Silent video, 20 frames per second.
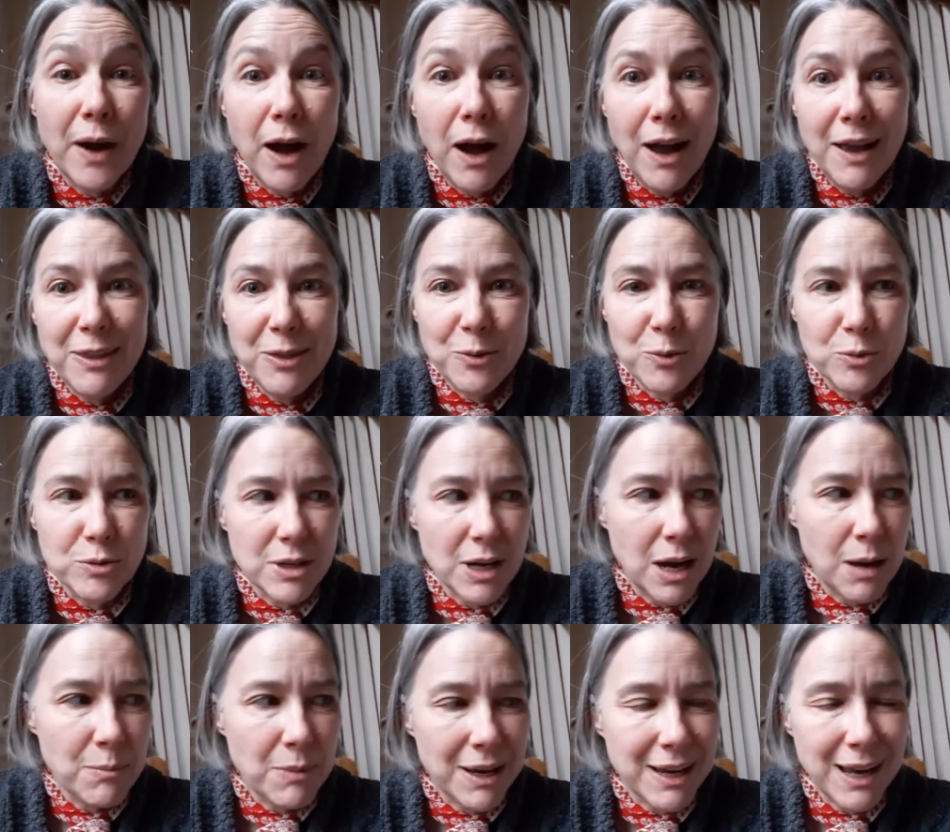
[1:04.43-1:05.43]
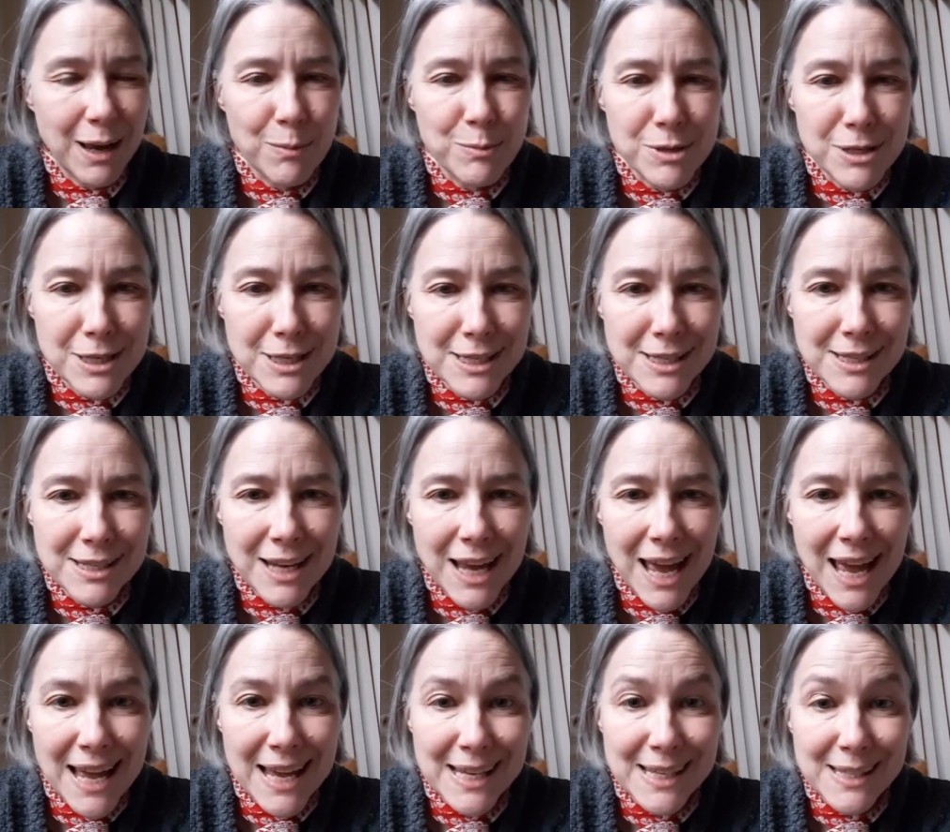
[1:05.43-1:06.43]
I thought I might come to the
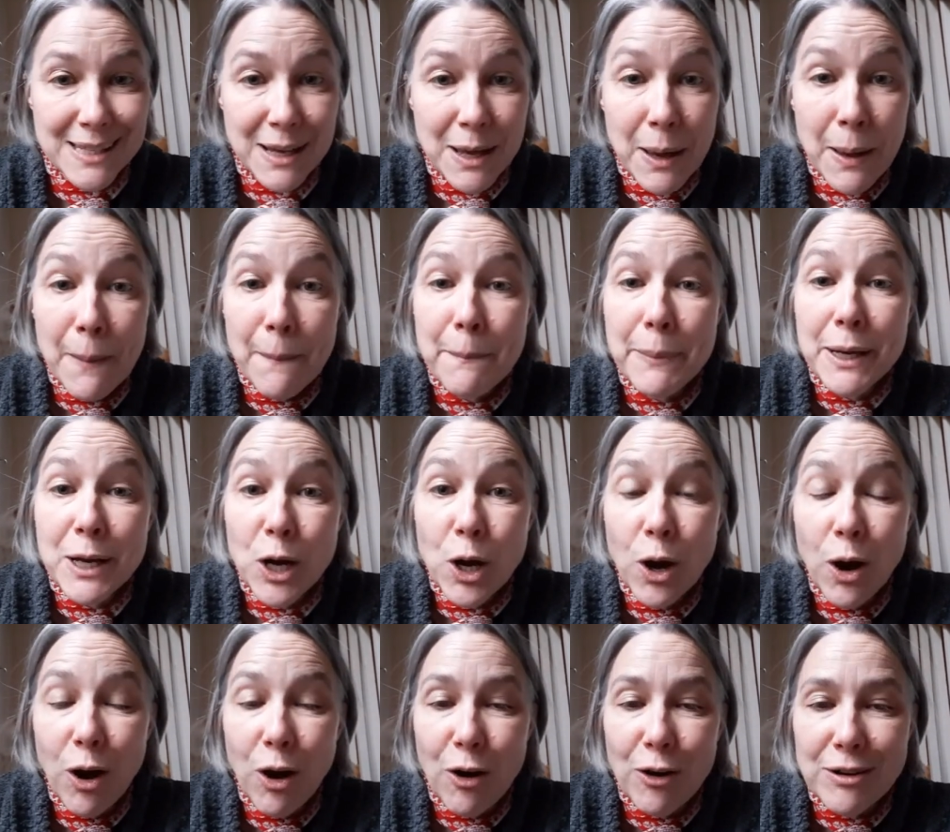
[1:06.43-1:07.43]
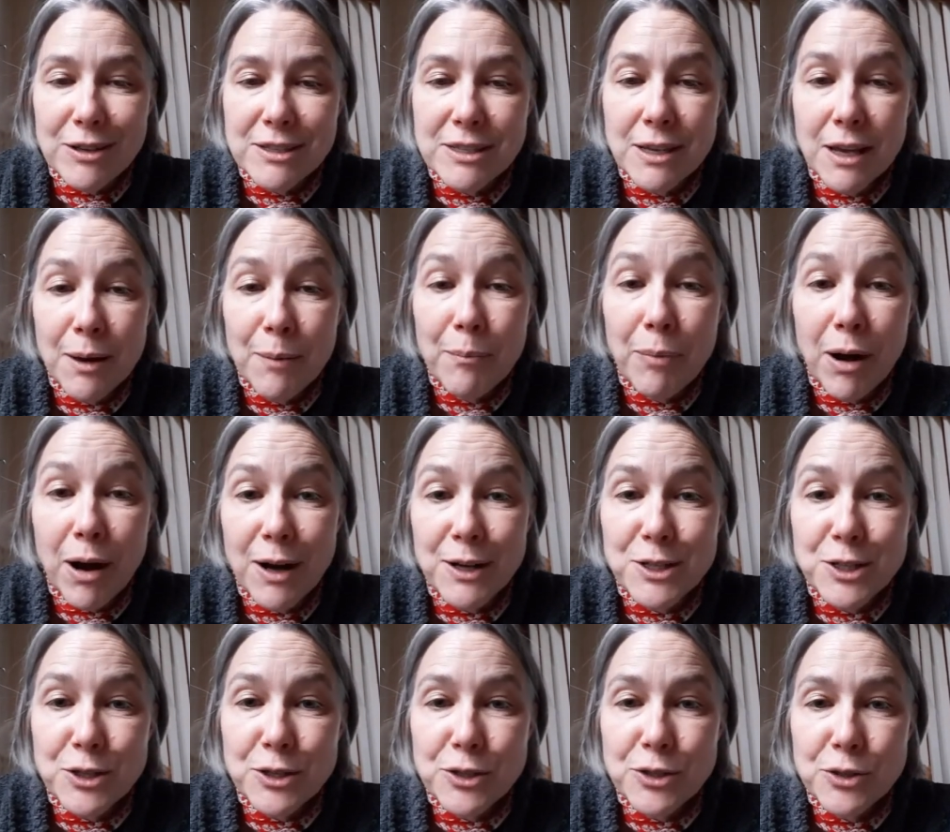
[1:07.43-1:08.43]
stairs because
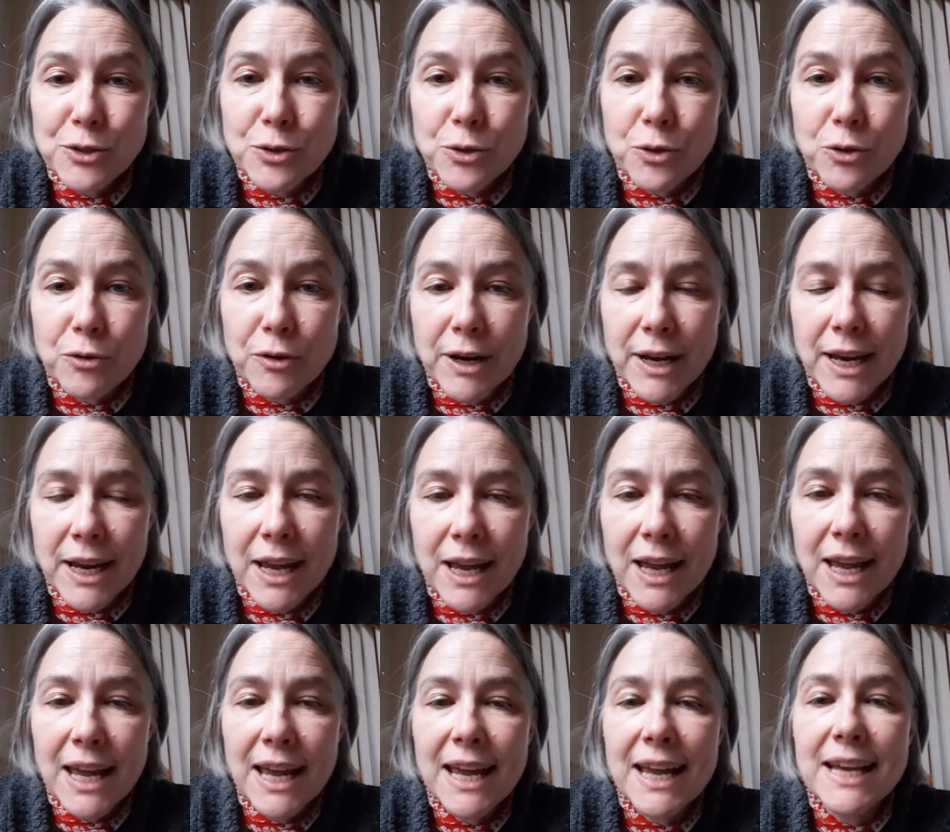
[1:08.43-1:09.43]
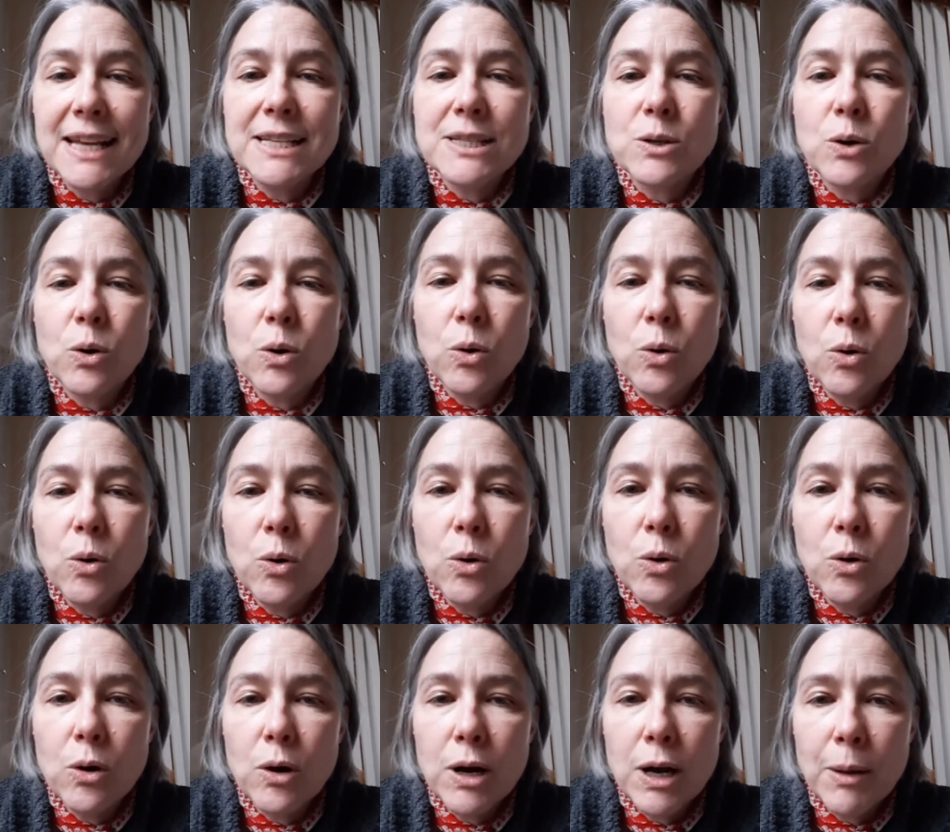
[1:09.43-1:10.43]
part of the story is
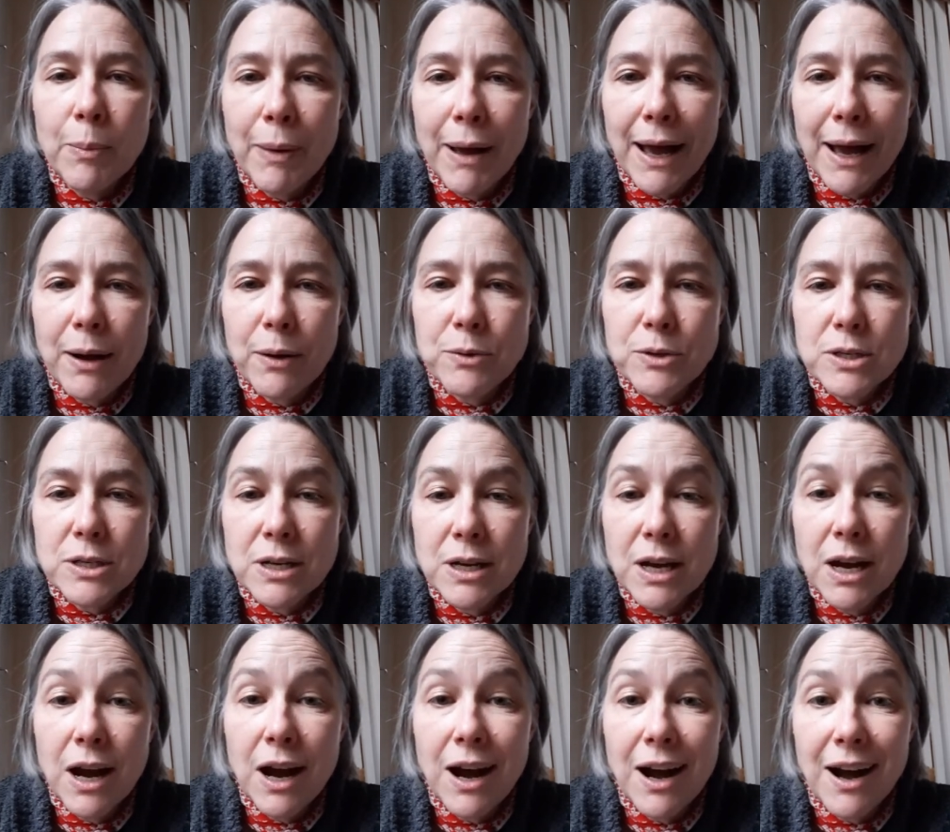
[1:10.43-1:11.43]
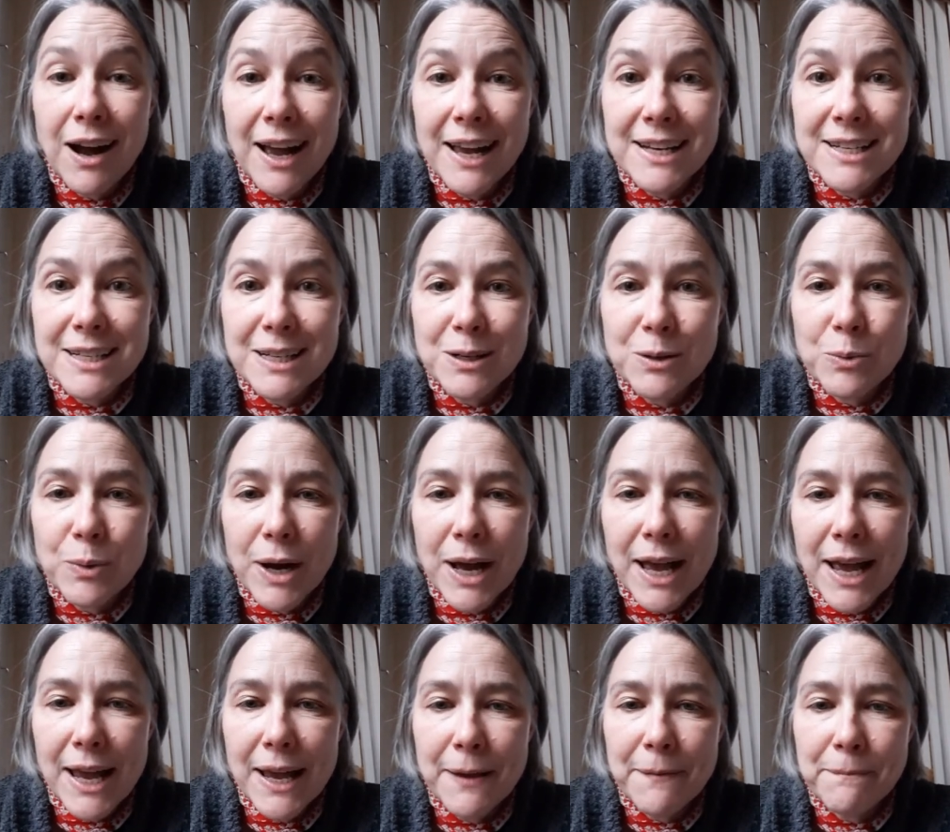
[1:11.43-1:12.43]
all about hiding
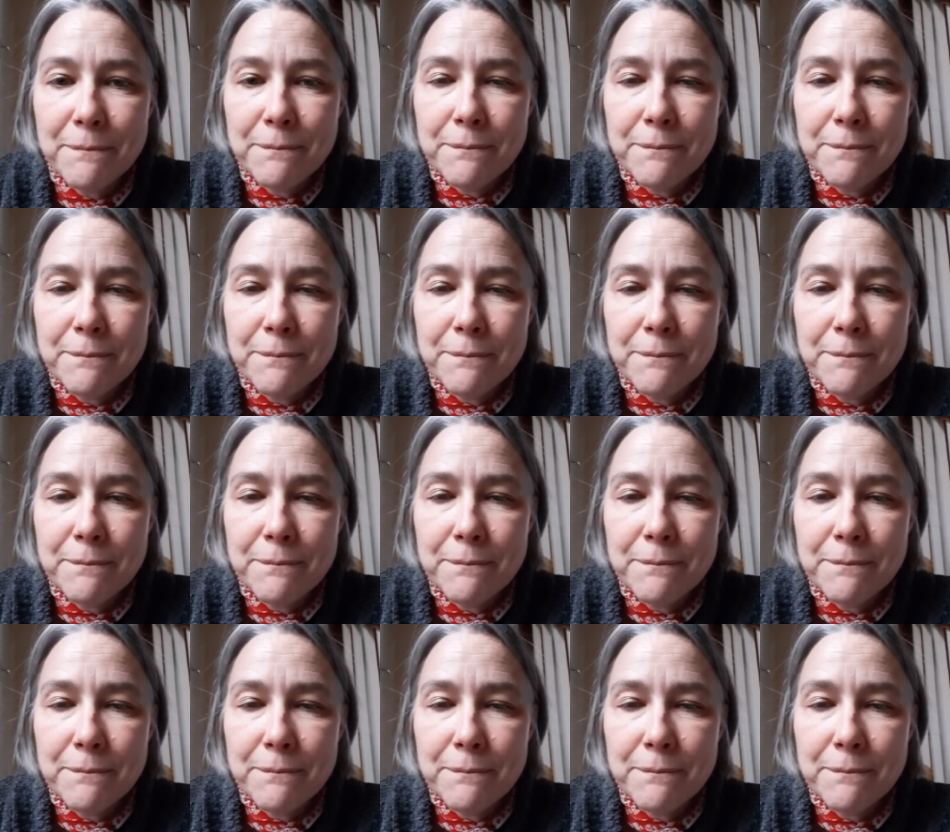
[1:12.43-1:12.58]
away.